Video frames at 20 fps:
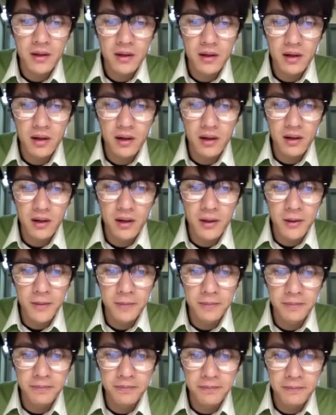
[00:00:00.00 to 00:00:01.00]

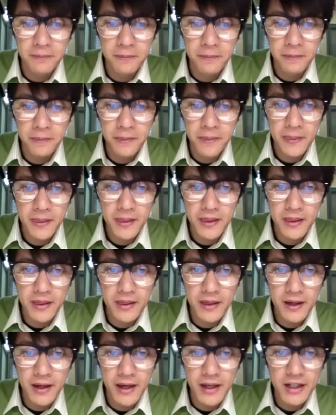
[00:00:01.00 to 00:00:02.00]
Um,
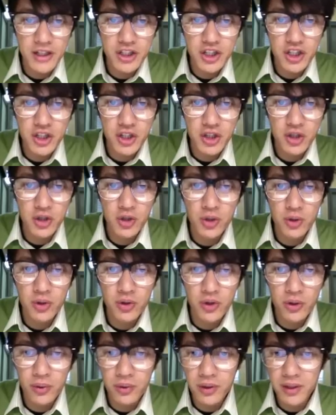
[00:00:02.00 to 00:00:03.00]
the HQ,
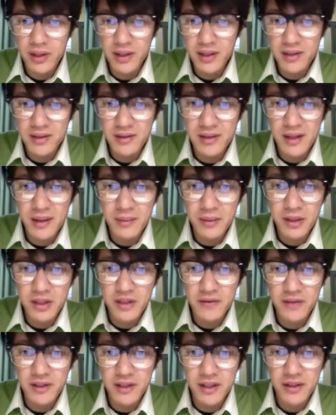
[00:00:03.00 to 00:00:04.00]
there really isn't that much
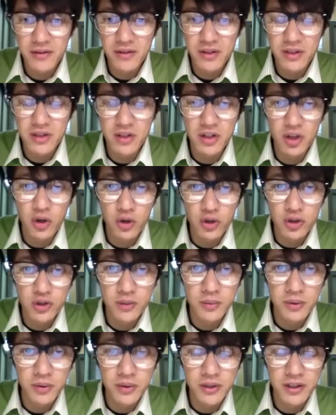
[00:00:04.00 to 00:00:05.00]
of a difference, a
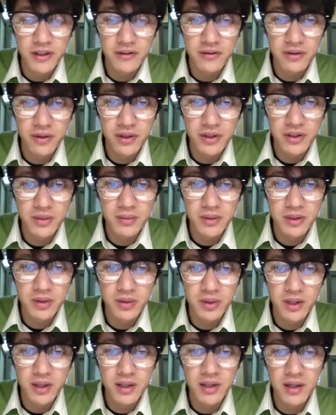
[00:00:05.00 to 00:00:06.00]
noticeable difference
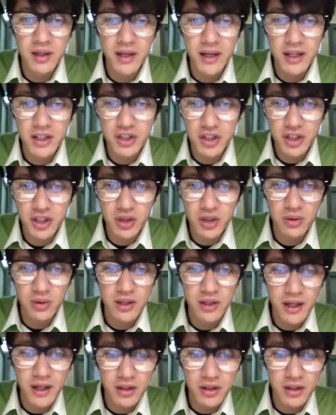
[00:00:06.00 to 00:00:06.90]
between the HQ and the